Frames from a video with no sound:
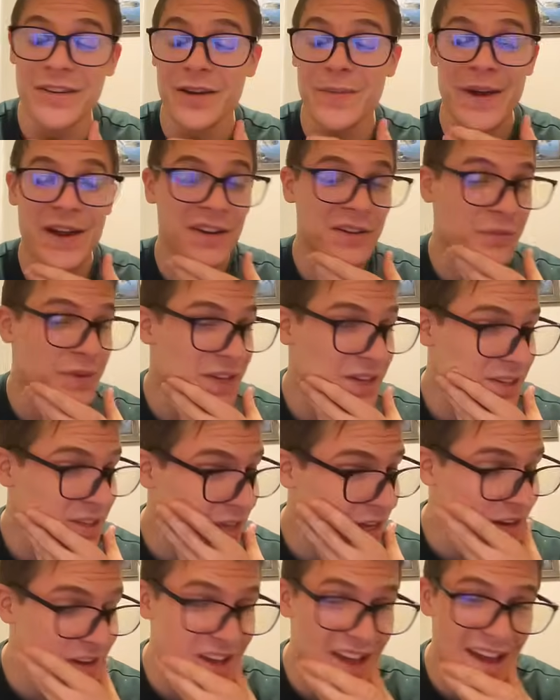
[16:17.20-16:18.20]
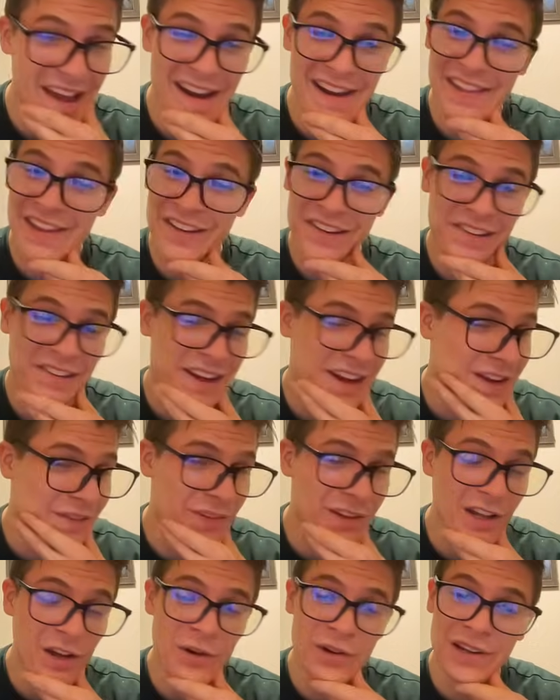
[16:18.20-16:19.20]
a shit about his weak side. And this is kind
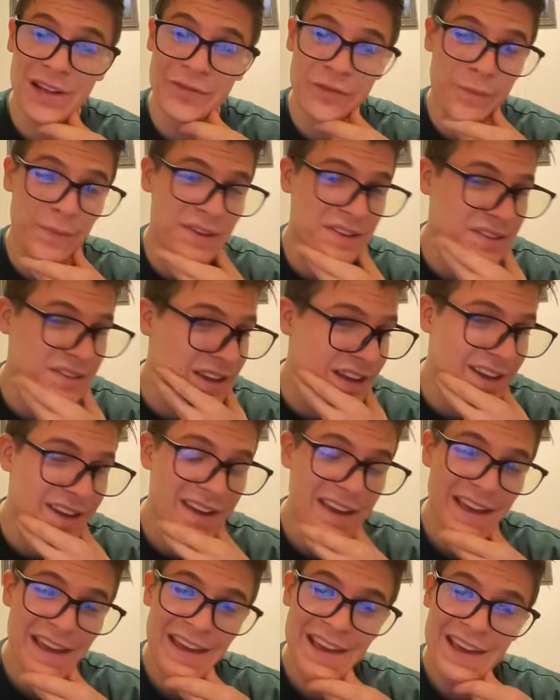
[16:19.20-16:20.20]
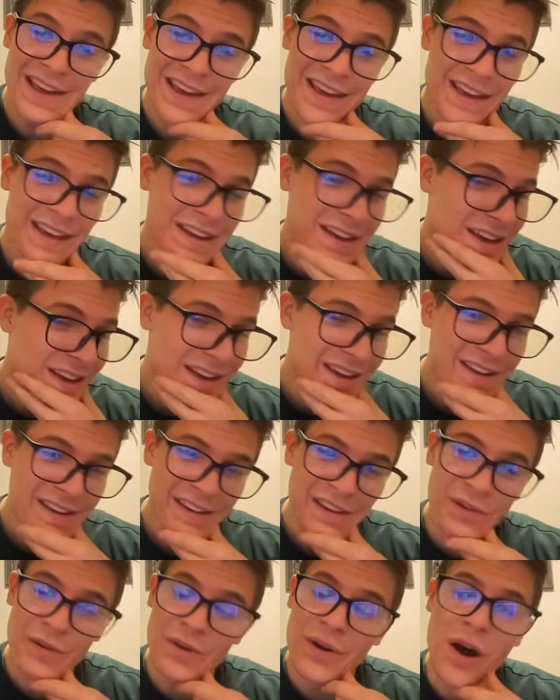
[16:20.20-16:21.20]
of a lower level mistake.
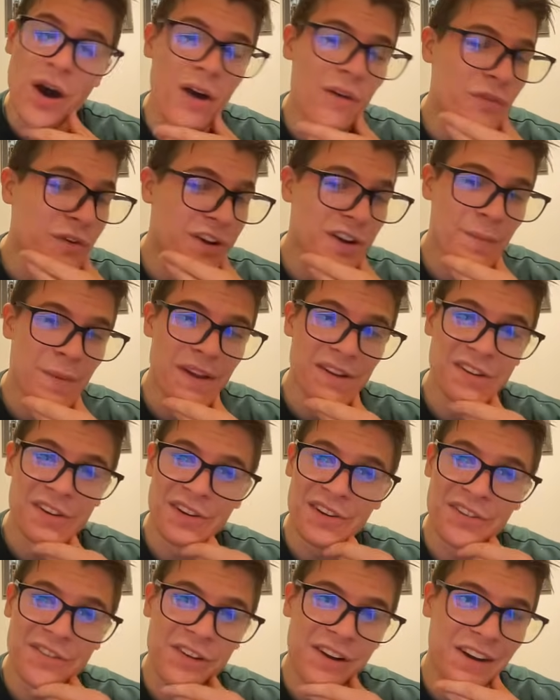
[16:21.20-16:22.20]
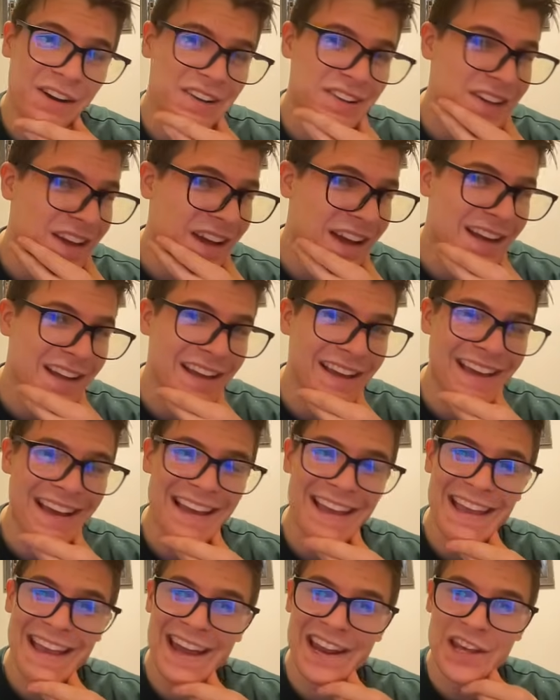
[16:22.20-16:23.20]
You overcommit to your strong side. Like,
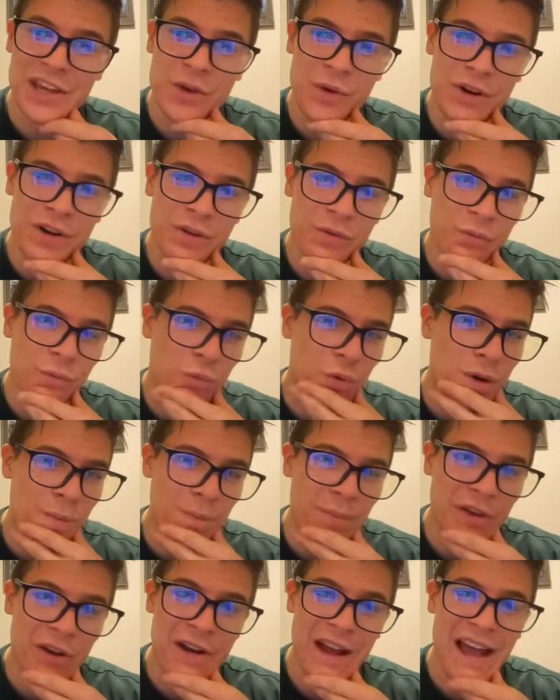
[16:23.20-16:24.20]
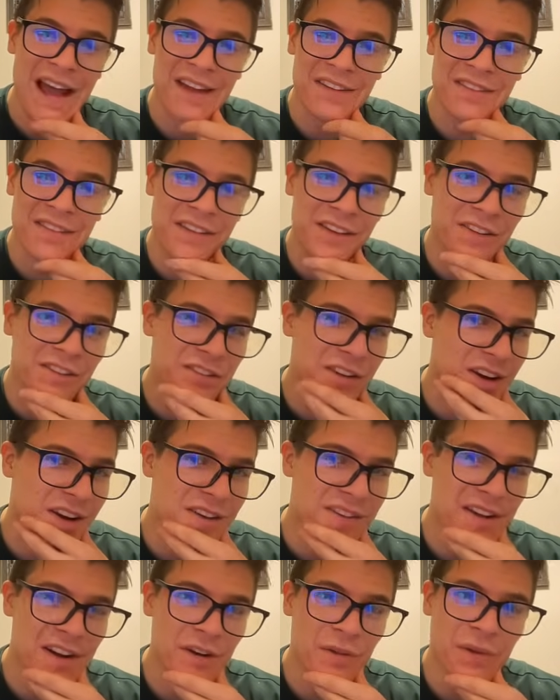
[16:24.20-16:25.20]
I get it. You want to whoop their ass on the
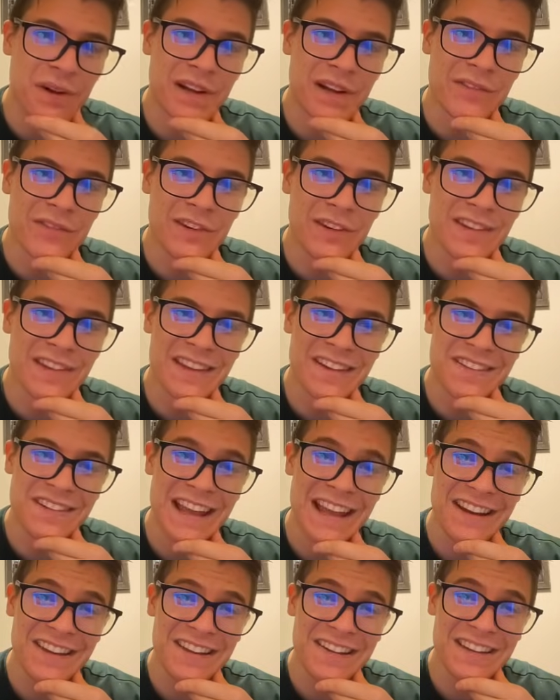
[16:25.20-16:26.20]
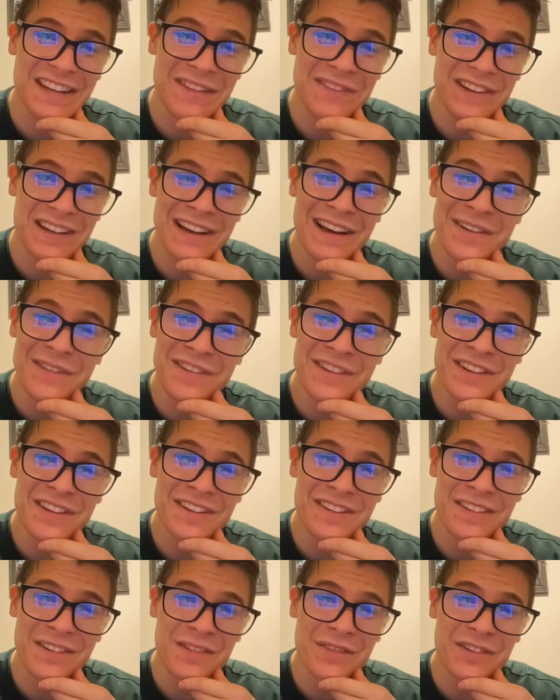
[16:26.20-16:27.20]
strong side or whatever. And this tank doesn't even cover
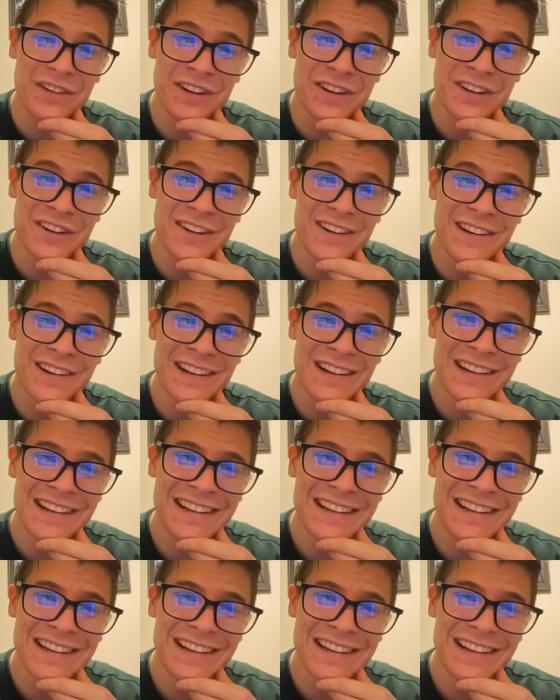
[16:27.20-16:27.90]
this over here.